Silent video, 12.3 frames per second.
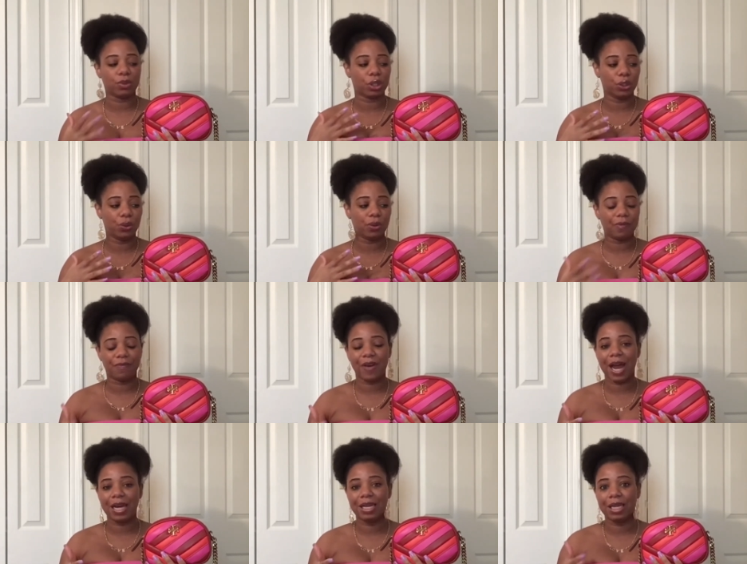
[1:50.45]
so you can
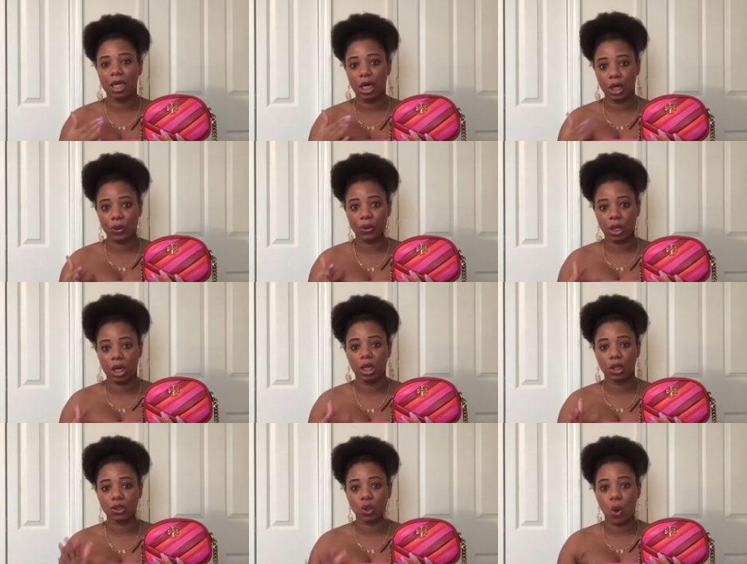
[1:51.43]
find it in other
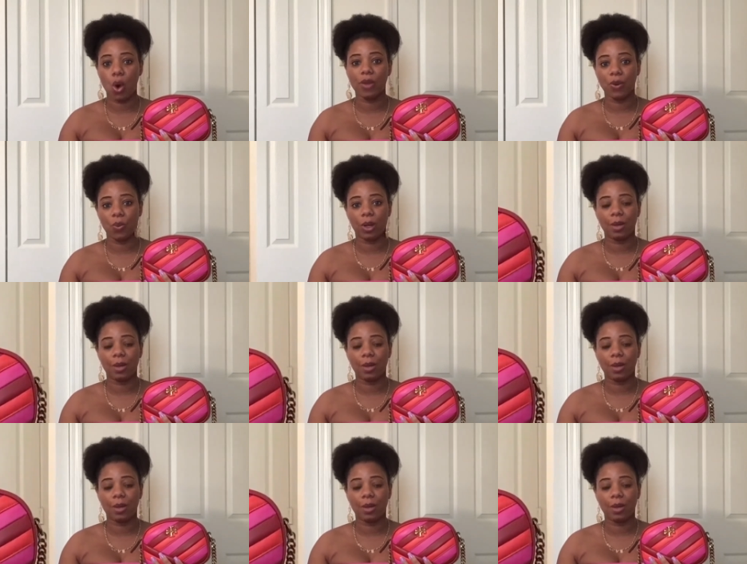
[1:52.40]
colors on the web.